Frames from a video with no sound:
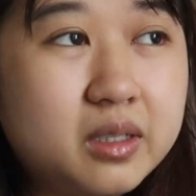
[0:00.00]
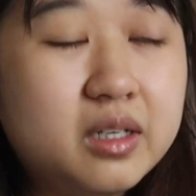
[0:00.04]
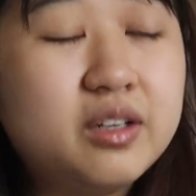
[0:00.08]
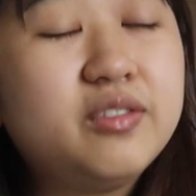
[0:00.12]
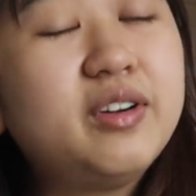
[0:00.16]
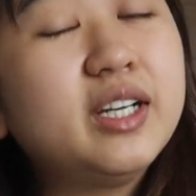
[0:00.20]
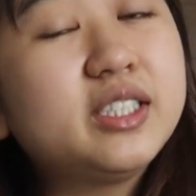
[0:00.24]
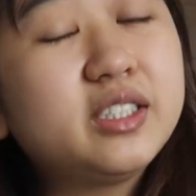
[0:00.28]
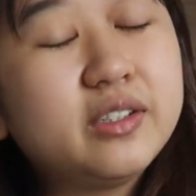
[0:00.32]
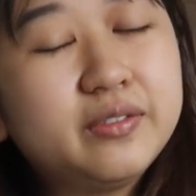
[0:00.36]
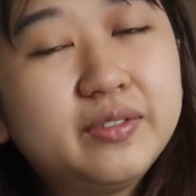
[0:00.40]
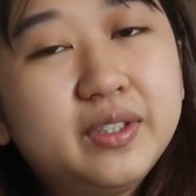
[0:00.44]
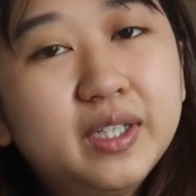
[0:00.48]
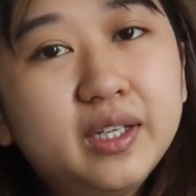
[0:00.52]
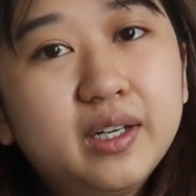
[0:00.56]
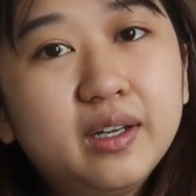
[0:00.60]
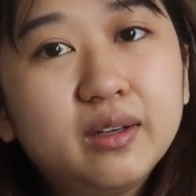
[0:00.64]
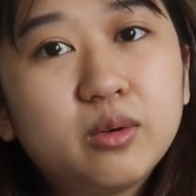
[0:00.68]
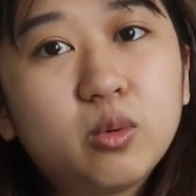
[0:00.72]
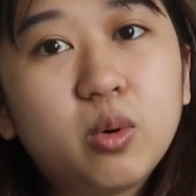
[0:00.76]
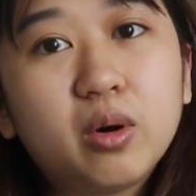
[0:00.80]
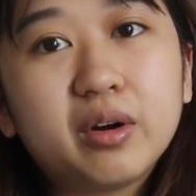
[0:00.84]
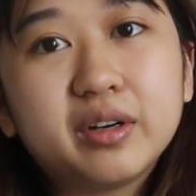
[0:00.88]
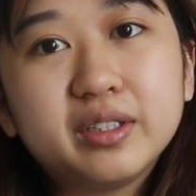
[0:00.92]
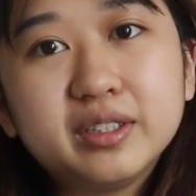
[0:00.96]
The rest of
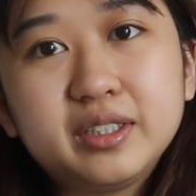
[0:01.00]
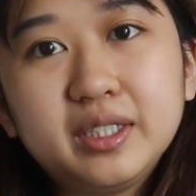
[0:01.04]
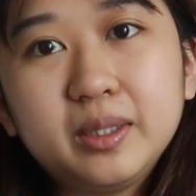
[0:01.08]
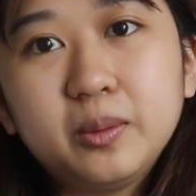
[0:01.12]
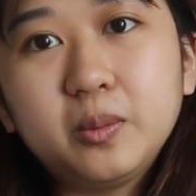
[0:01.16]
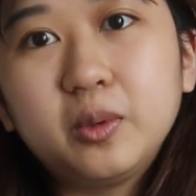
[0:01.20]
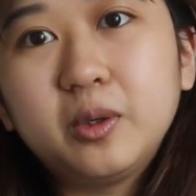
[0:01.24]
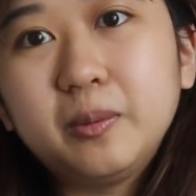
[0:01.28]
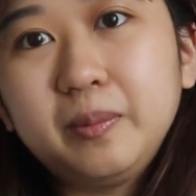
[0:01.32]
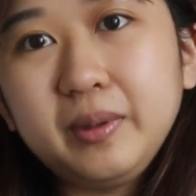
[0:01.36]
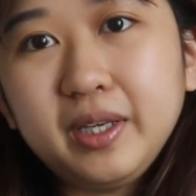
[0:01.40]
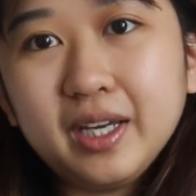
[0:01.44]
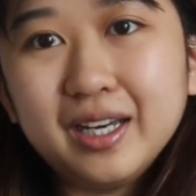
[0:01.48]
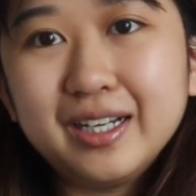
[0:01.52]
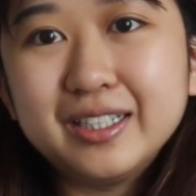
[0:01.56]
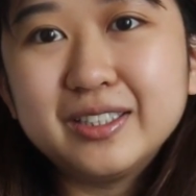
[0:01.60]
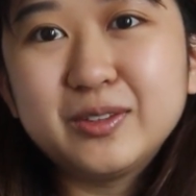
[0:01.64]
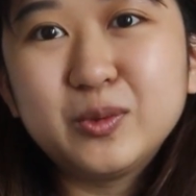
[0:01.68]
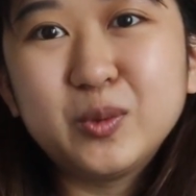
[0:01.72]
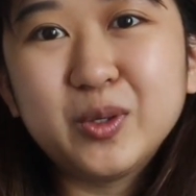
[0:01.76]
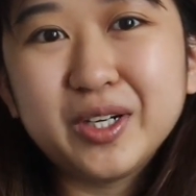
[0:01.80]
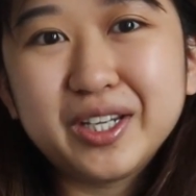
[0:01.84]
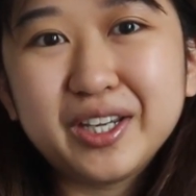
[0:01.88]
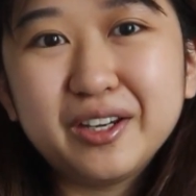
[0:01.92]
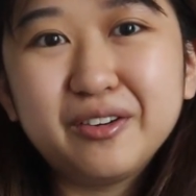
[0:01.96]
the quarantine will be
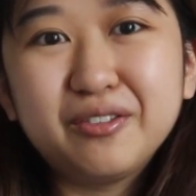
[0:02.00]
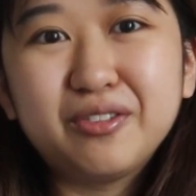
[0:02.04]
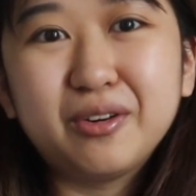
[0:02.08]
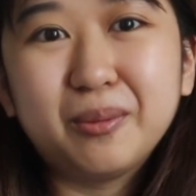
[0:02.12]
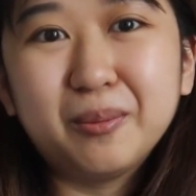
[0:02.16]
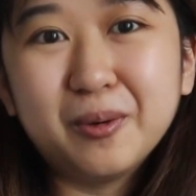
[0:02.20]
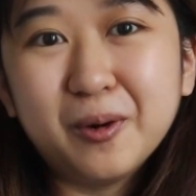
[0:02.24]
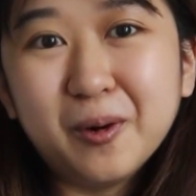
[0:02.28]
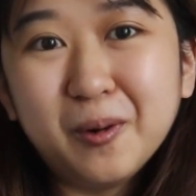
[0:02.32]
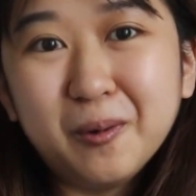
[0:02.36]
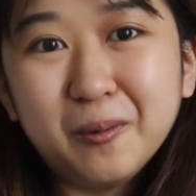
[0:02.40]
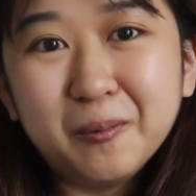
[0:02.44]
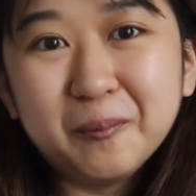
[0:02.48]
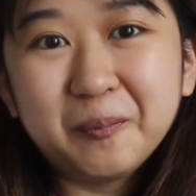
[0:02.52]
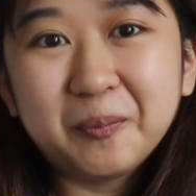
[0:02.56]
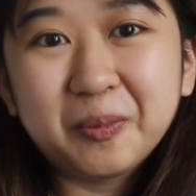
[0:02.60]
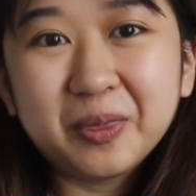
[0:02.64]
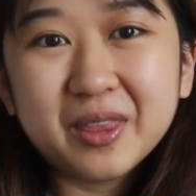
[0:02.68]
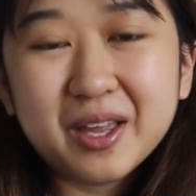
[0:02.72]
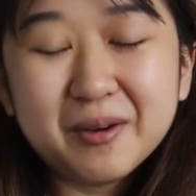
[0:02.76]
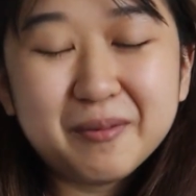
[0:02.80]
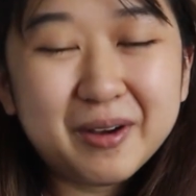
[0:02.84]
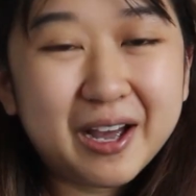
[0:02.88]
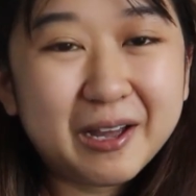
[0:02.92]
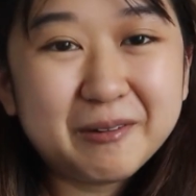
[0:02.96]
us working from home,
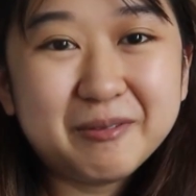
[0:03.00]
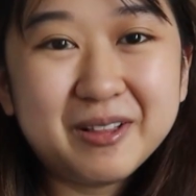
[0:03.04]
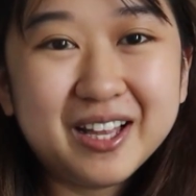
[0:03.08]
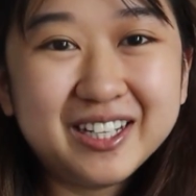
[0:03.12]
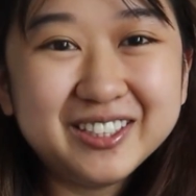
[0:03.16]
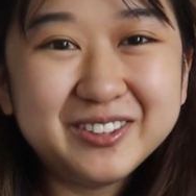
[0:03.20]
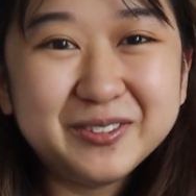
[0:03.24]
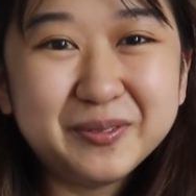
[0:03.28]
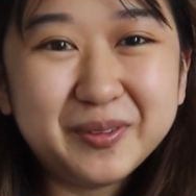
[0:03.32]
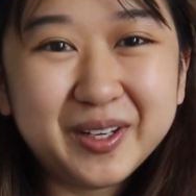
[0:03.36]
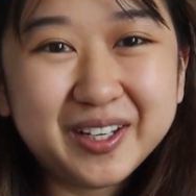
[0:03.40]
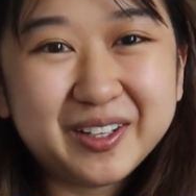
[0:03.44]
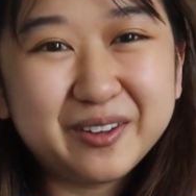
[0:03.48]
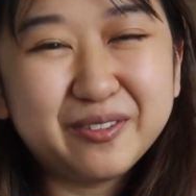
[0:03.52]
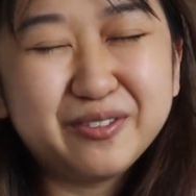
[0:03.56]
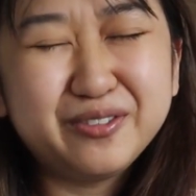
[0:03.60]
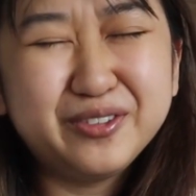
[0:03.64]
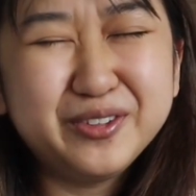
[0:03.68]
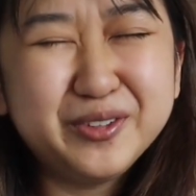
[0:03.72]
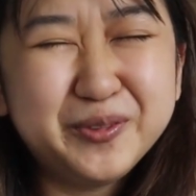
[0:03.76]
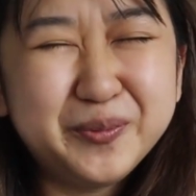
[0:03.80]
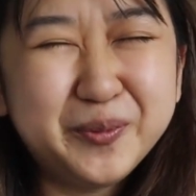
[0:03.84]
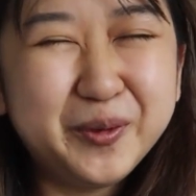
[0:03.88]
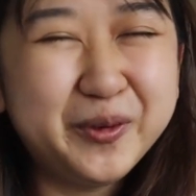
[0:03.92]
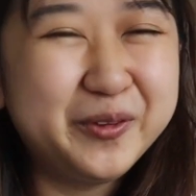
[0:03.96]
but I plan to make a
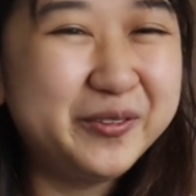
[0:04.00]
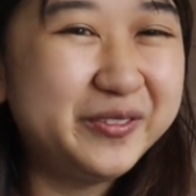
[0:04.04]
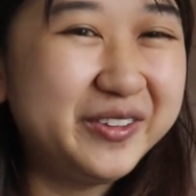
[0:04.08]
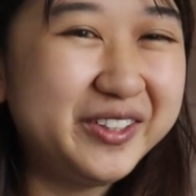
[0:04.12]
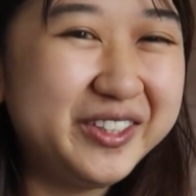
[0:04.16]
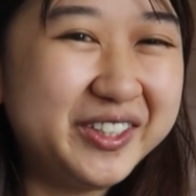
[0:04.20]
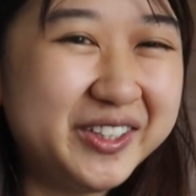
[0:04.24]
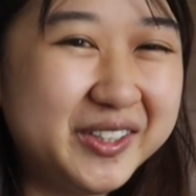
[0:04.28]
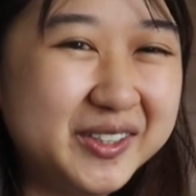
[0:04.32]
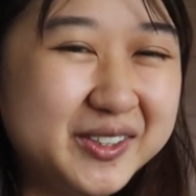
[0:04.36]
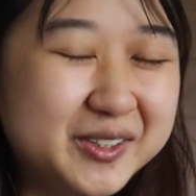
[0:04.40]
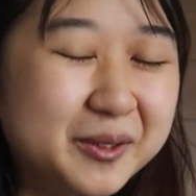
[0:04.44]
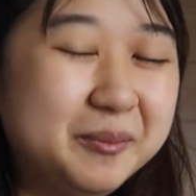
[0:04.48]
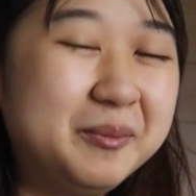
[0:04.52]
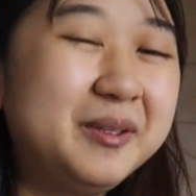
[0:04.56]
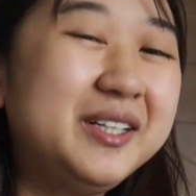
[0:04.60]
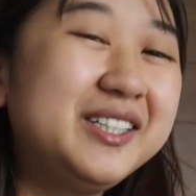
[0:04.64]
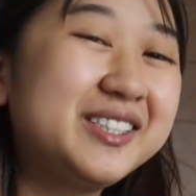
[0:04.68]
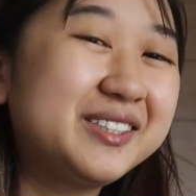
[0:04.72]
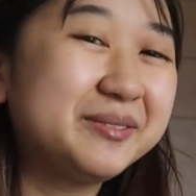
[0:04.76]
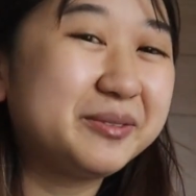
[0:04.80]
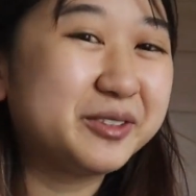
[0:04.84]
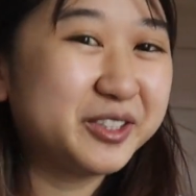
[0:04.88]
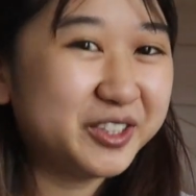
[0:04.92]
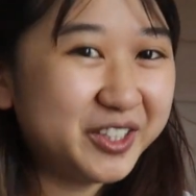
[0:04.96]
few more videos, so
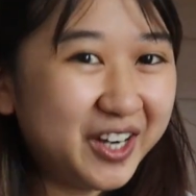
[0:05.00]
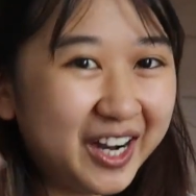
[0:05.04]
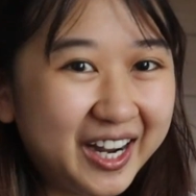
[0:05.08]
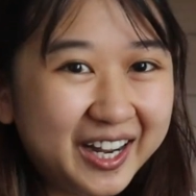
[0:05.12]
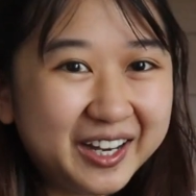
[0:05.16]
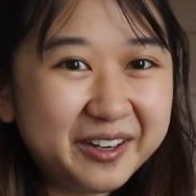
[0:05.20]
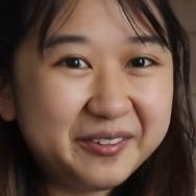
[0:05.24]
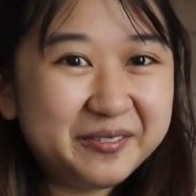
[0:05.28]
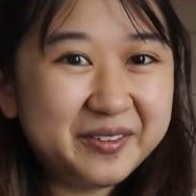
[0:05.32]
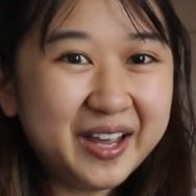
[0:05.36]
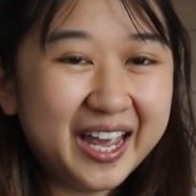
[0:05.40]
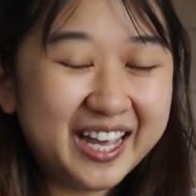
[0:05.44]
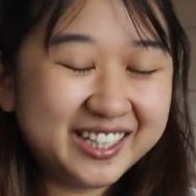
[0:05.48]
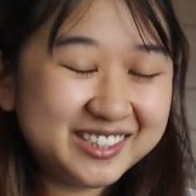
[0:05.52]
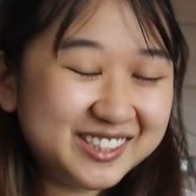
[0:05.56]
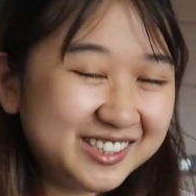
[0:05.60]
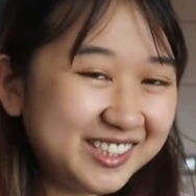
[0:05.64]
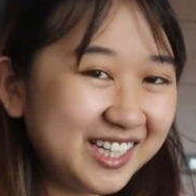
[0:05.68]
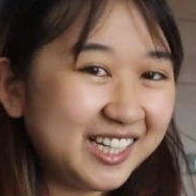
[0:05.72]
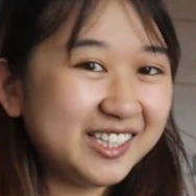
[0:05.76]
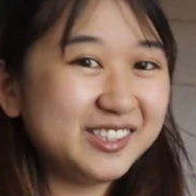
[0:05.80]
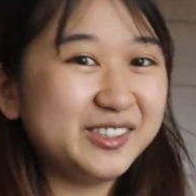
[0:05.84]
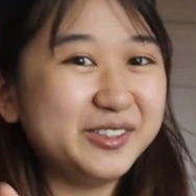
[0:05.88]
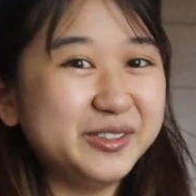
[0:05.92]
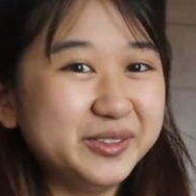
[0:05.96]
please subscribe and
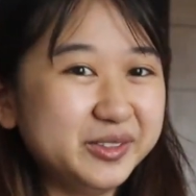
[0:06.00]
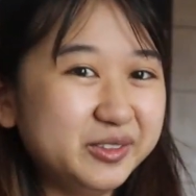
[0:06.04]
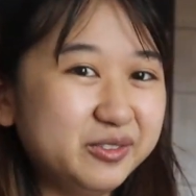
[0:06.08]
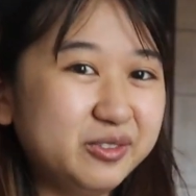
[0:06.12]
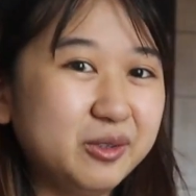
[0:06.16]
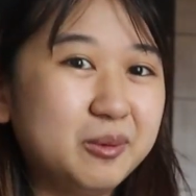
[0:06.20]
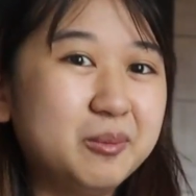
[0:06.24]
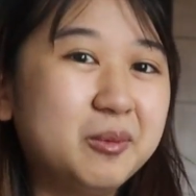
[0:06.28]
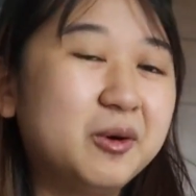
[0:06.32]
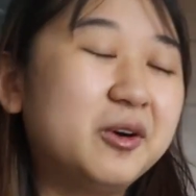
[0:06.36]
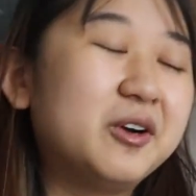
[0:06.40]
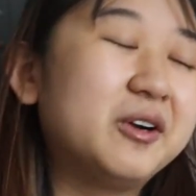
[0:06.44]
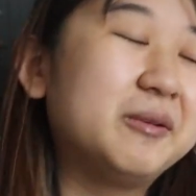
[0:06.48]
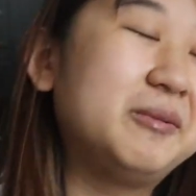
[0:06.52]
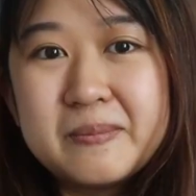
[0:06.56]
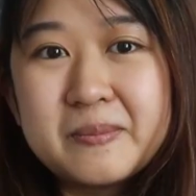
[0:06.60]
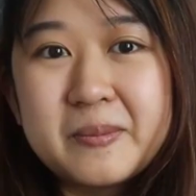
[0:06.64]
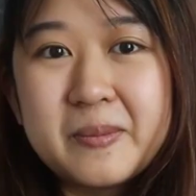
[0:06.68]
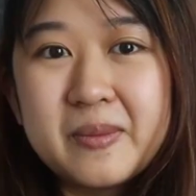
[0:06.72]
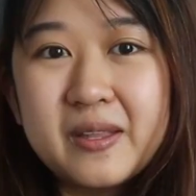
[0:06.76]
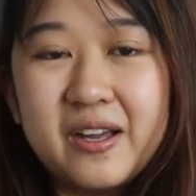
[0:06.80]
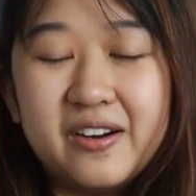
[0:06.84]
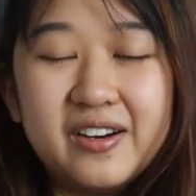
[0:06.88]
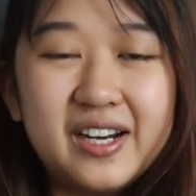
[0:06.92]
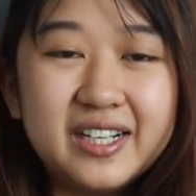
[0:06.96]
stay tuned for more.
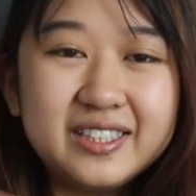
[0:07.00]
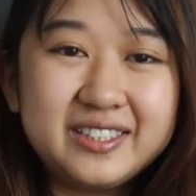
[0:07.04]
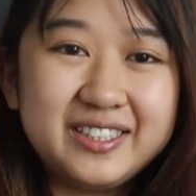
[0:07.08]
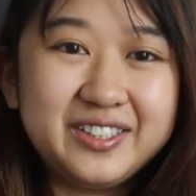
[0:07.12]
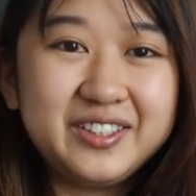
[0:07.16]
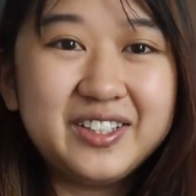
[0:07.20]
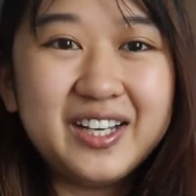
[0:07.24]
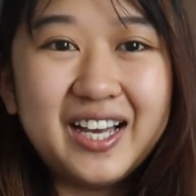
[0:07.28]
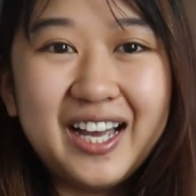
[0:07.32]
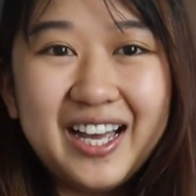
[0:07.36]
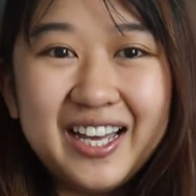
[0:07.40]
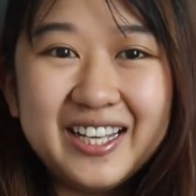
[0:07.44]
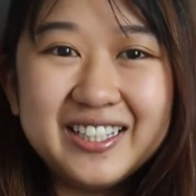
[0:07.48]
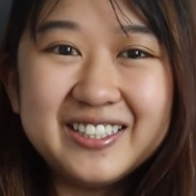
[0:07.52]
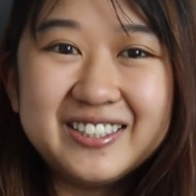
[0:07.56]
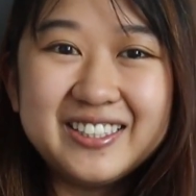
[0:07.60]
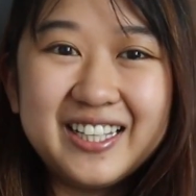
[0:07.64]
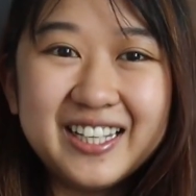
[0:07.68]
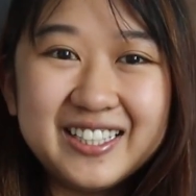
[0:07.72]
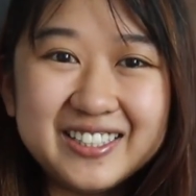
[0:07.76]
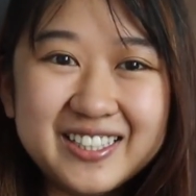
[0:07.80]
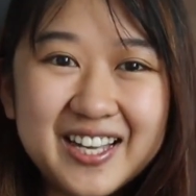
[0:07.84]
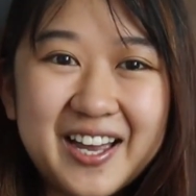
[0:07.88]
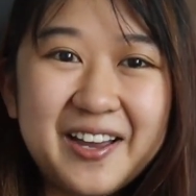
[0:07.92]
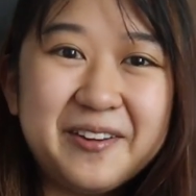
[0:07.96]
Alright, see you guys
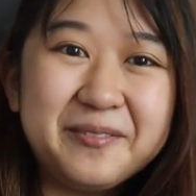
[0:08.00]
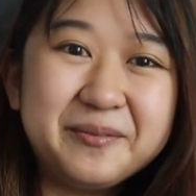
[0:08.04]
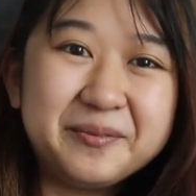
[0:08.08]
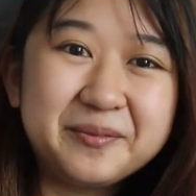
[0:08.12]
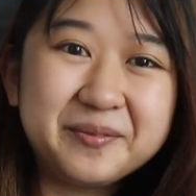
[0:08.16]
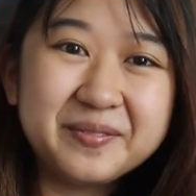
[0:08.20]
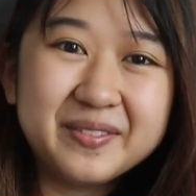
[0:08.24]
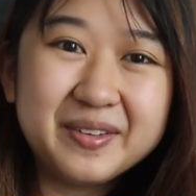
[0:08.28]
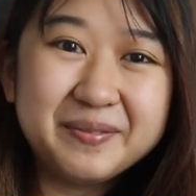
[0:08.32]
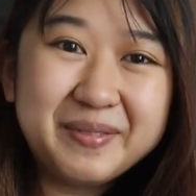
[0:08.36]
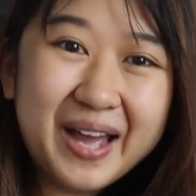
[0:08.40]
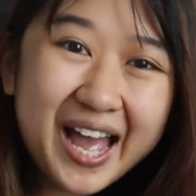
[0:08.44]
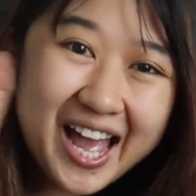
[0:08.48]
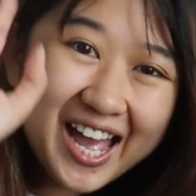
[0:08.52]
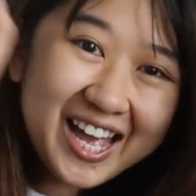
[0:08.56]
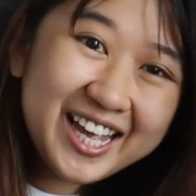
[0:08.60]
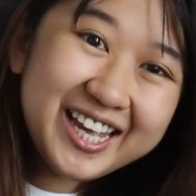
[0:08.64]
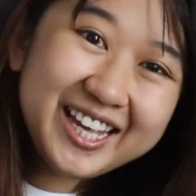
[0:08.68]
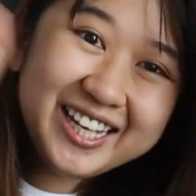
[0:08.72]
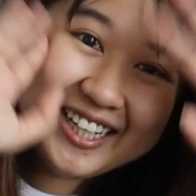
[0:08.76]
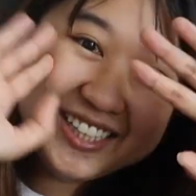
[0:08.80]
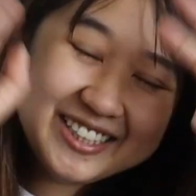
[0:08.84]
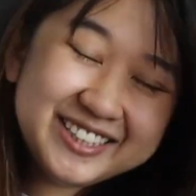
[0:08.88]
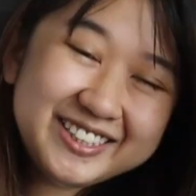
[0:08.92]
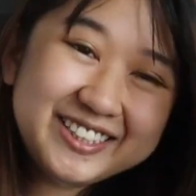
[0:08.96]
next time.
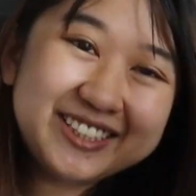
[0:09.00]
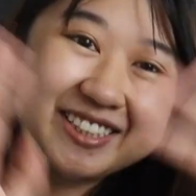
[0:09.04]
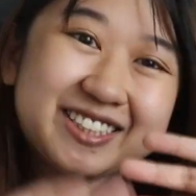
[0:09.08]
Bye!